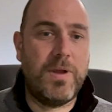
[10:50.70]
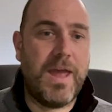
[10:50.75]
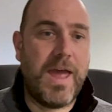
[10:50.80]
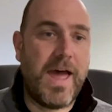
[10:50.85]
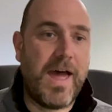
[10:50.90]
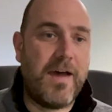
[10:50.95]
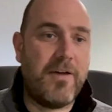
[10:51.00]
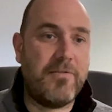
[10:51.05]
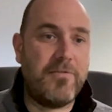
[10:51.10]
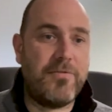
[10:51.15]

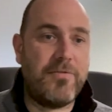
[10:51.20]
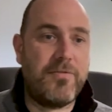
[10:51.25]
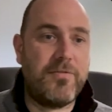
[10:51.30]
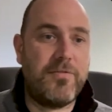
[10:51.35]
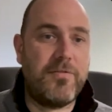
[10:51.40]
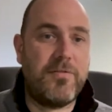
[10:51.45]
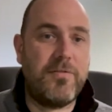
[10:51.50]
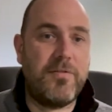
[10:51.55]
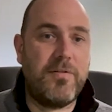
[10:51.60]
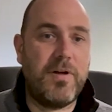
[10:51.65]
have
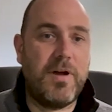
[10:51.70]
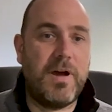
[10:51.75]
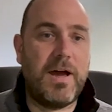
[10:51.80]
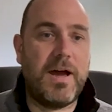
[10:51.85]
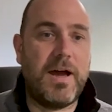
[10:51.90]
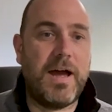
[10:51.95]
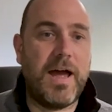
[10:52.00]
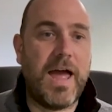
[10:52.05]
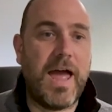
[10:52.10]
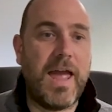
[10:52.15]

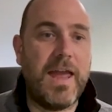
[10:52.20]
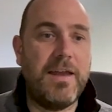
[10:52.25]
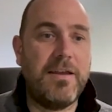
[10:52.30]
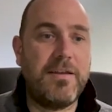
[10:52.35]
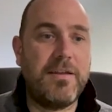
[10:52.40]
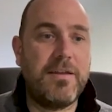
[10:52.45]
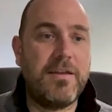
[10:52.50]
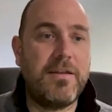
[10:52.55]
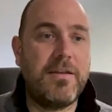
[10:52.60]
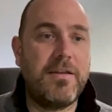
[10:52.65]
uh,
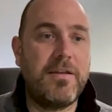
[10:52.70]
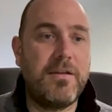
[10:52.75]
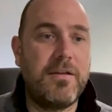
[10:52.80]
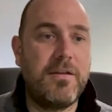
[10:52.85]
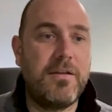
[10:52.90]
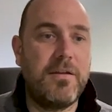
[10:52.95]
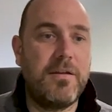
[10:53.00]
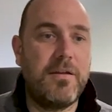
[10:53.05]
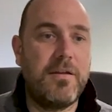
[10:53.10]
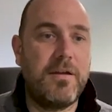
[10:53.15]
eight
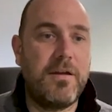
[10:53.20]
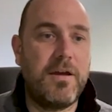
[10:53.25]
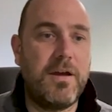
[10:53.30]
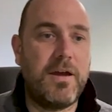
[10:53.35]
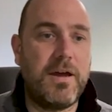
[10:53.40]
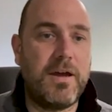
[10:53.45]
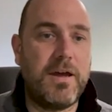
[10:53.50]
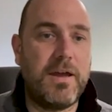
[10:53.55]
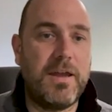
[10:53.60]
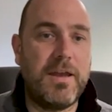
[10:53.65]

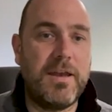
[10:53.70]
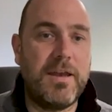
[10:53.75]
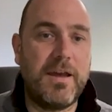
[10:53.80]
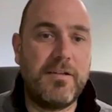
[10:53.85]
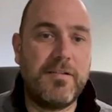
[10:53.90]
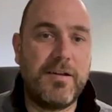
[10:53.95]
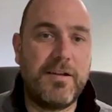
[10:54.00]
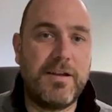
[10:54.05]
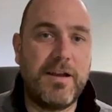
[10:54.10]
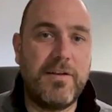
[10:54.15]
uh,
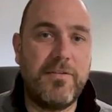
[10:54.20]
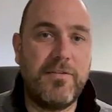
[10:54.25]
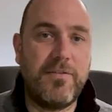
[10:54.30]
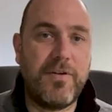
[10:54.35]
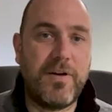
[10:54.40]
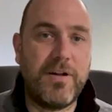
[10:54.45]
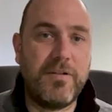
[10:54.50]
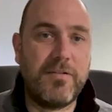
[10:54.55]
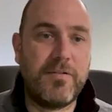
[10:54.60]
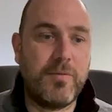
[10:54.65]
index
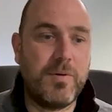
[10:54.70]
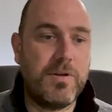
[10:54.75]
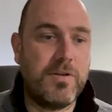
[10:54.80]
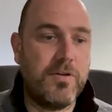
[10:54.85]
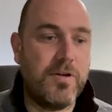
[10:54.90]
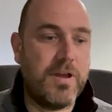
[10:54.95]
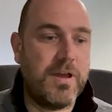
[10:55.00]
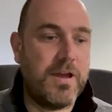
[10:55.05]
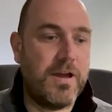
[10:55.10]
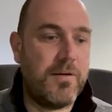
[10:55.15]
identifiers that we're
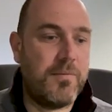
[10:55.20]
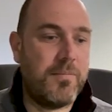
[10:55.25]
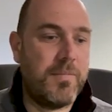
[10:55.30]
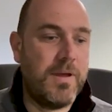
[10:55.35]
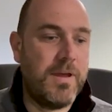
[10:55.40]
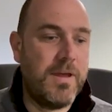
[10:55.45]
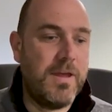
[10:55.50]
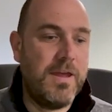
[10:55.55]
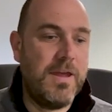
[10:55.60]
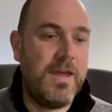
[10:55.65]
looking up,
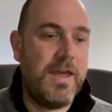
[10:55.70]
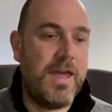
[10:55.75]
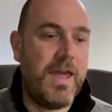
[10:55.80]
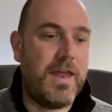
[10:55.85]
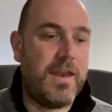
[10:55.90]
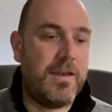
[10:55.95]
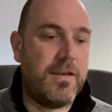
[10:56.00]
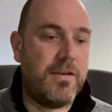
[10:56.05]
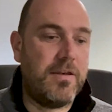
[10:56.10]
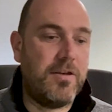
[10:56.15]

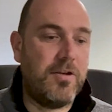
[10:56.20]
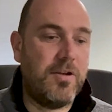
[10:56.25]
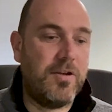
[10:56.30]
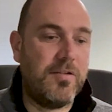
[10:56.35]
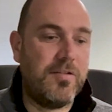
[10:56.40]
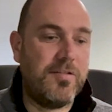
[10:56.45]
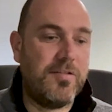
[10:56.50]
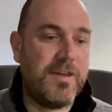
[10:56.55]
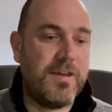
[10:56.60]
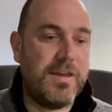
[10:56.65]
and you can
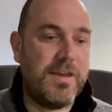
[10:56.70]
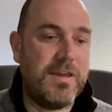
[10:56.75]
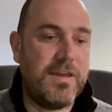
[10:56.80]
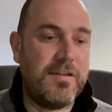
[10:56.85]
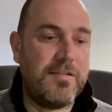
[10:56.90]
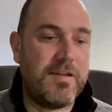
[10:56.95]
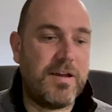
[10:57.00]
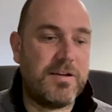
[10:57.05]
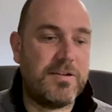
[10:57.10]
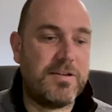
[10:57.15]
see
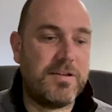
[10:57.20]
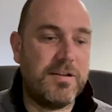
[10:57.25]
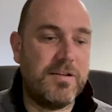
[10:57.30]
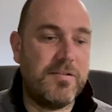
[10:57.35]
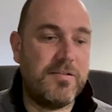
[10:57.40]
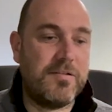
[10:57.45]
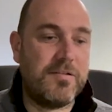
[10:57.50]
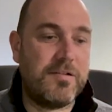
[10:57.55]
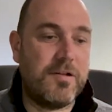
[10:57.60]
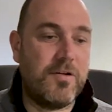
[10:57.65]
it's actually
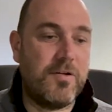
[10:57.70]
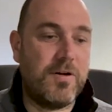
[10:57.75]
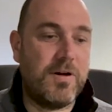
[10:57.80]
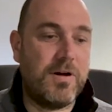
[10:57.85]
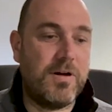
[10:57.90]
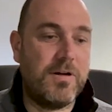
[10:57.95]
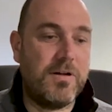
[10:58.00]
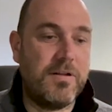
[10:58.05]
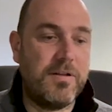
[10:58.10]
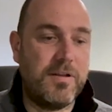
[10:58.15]
slower.
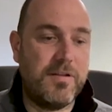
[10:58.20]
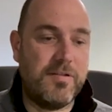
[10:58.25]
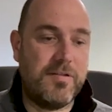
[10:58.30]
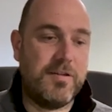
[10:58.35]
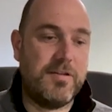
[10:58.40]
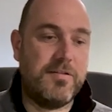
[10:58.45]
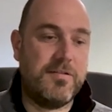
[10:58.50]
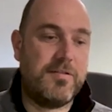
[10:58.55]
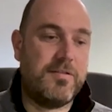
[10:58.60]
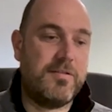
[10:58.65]
This
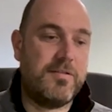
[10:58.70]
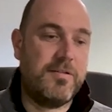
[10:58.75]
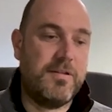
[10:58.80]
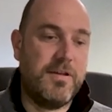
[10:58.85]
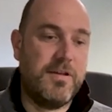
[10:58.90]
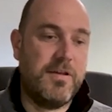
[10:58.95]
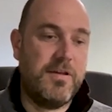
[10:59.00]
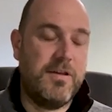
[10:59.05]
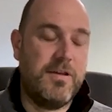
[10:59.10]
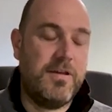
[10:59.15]
is
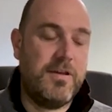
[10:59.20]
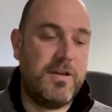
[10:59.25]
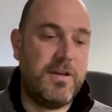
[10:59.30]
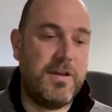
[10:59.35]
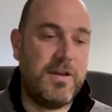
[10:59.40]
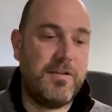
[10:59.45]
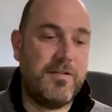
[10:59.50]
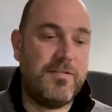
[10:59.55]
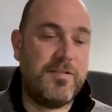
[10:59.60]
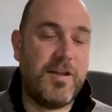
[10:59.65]

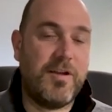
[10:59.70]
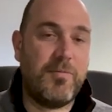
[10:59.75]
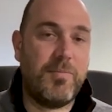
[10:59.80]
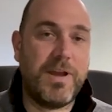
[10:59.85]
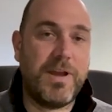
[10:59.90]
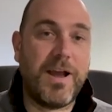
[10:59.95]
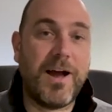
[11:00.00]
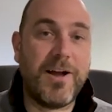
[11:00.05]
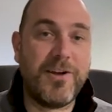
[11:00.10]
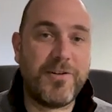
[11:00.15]
instead of
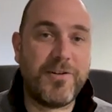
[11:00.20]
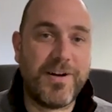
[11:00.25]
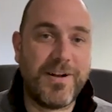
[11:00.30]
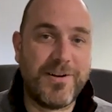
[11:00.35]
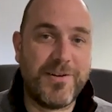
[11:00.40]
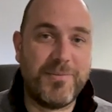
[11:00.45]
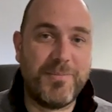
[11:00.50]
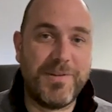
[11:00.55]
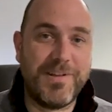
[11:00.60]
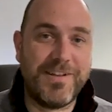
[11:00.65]
being under
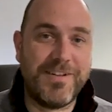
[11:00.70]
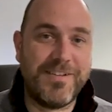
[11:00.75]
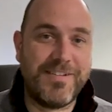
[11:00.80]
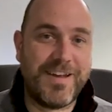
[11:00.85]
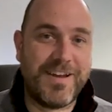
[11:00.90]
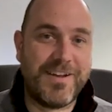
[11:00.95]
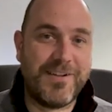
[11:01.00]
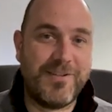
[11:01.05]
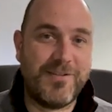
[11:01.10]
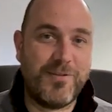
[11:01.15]
100
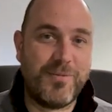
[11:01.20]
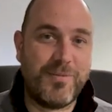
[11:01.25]
milliseconds,